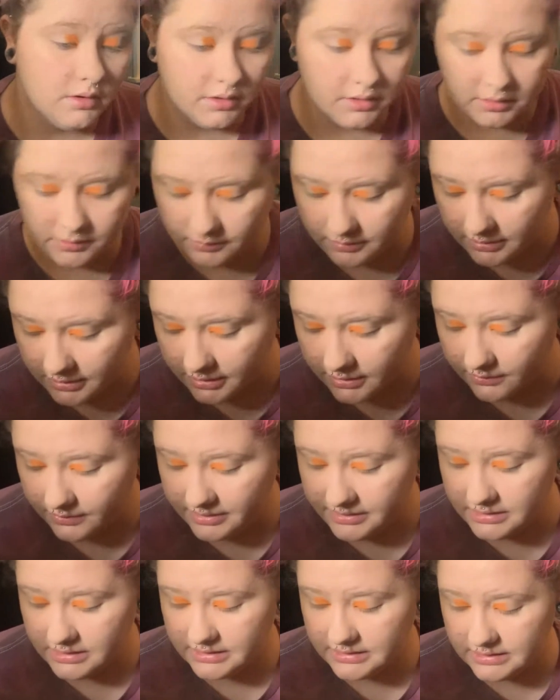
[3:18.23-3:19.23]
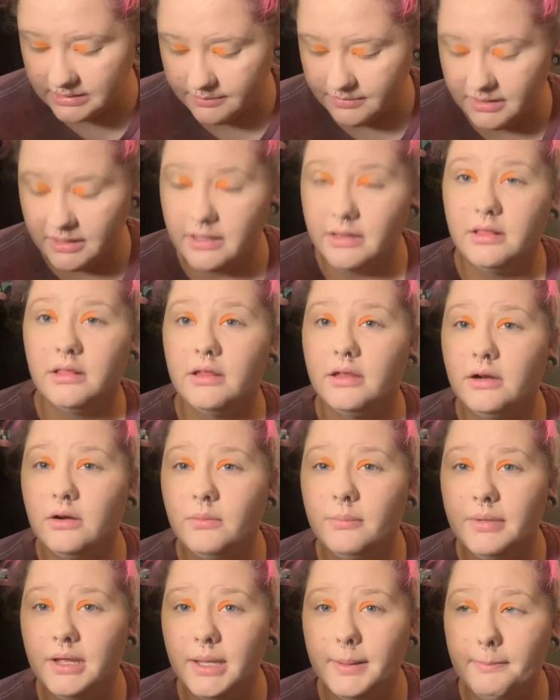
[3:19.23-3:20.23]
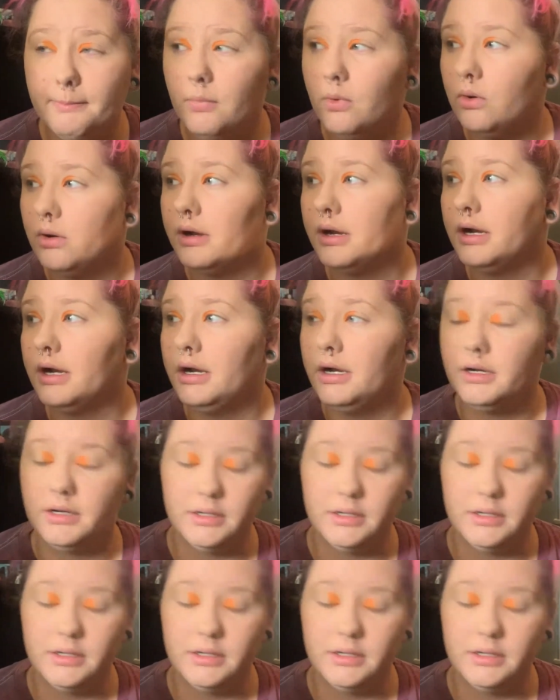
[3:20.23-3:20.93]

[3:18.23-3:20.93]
you want to go into something a little bit more